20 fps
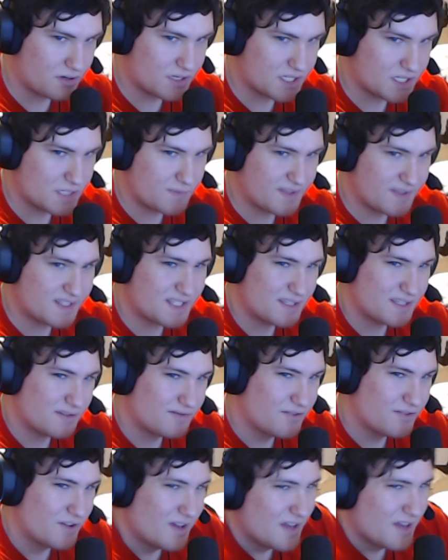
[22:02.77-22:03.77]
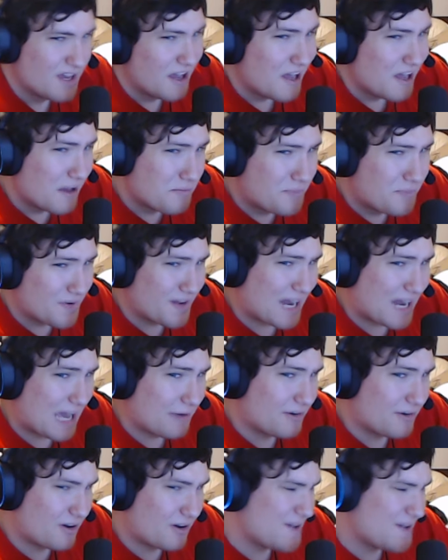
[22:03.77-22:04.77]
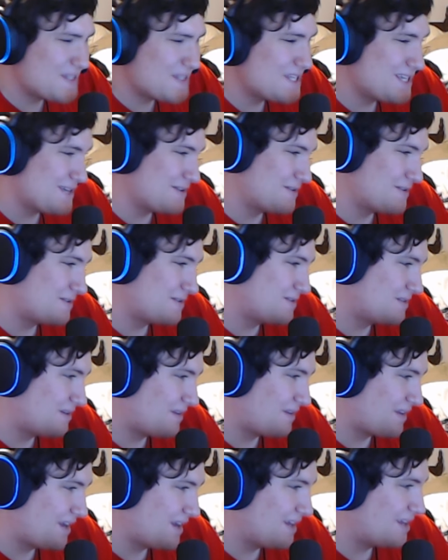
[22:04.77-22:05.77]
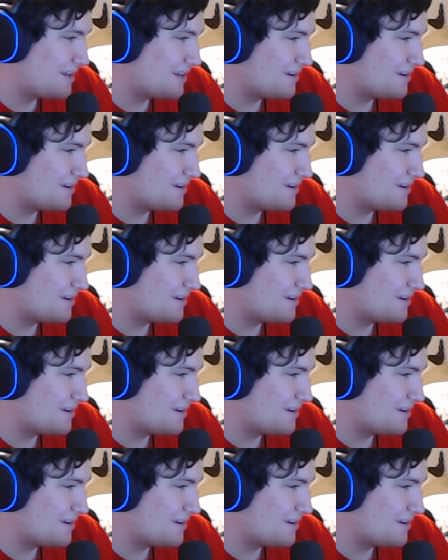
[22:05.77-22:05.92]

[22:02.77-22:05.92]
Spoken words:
expensive, but I would also like.